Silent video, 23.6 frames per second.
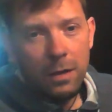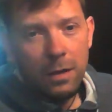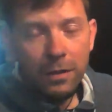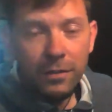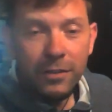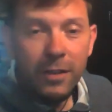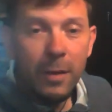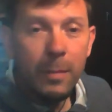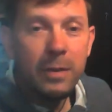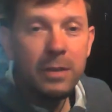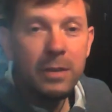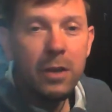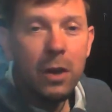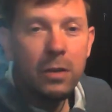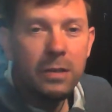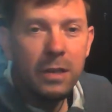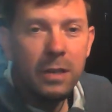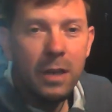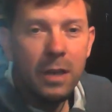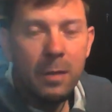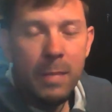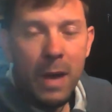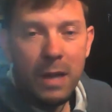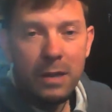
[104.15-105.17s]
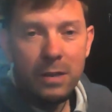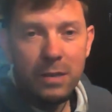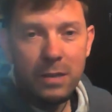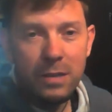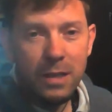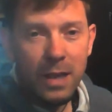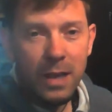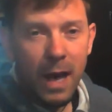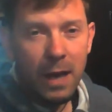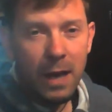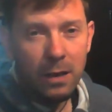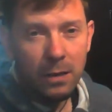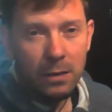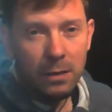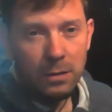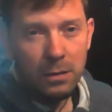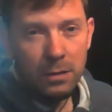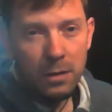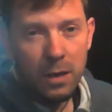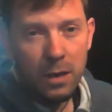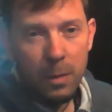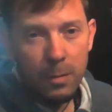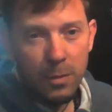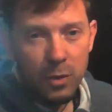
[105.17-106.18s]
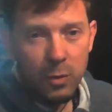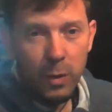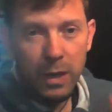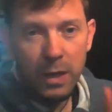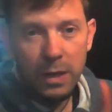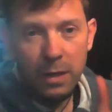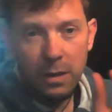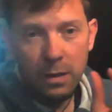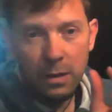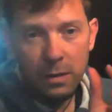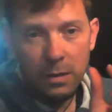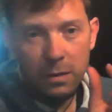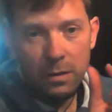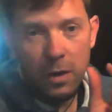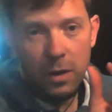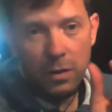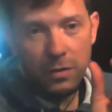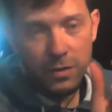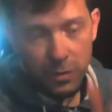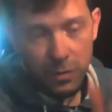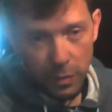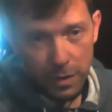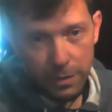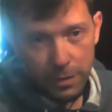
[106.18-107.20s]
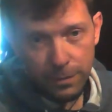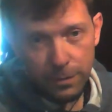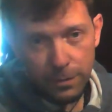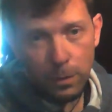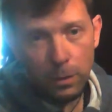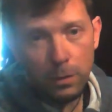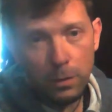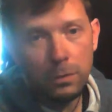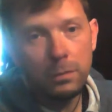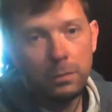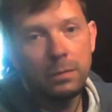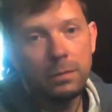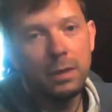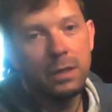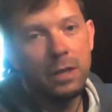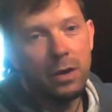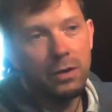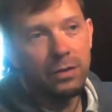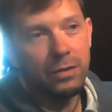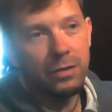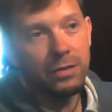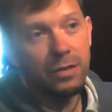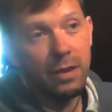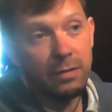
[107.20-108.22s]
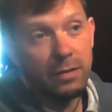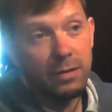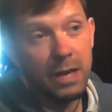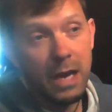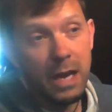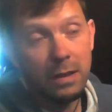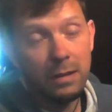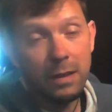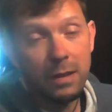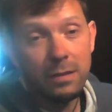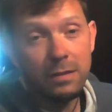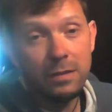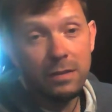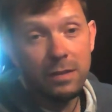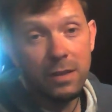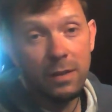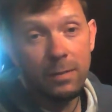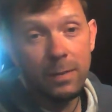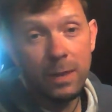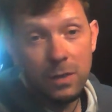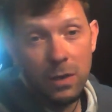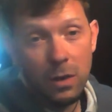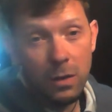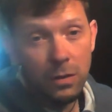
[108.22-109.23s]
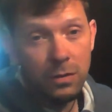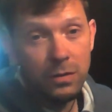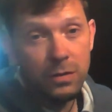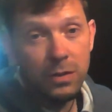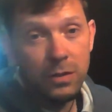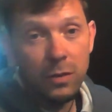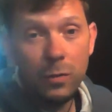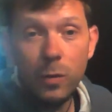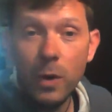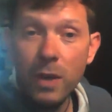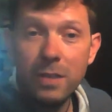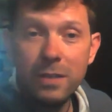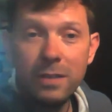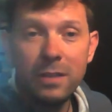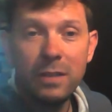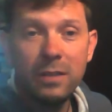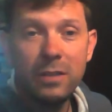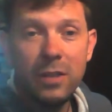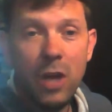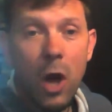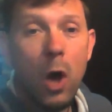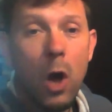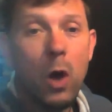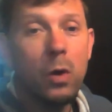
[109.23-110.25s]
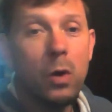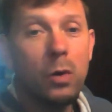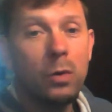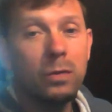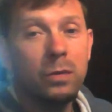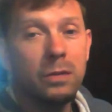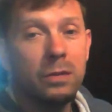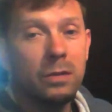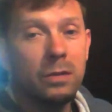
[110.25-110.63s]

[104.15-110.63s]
The semitones in a major scale are between notes 3, 4 and notes 7, 8. That's semitones. The rest are tones.